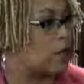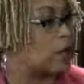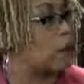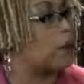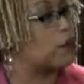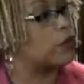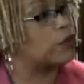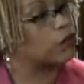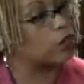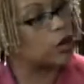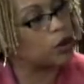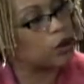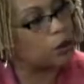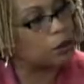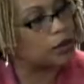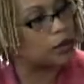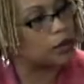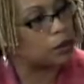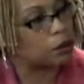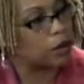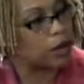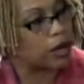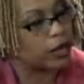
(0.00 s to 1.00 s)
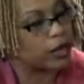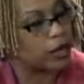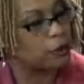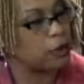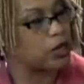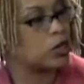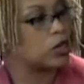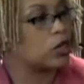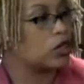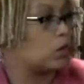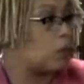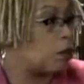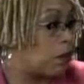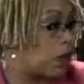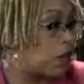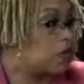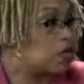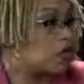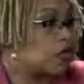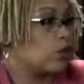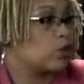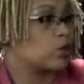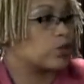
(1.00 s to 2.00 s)
people know about your product, but also being
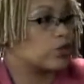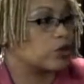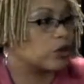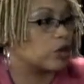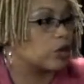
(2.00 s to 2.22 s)
social.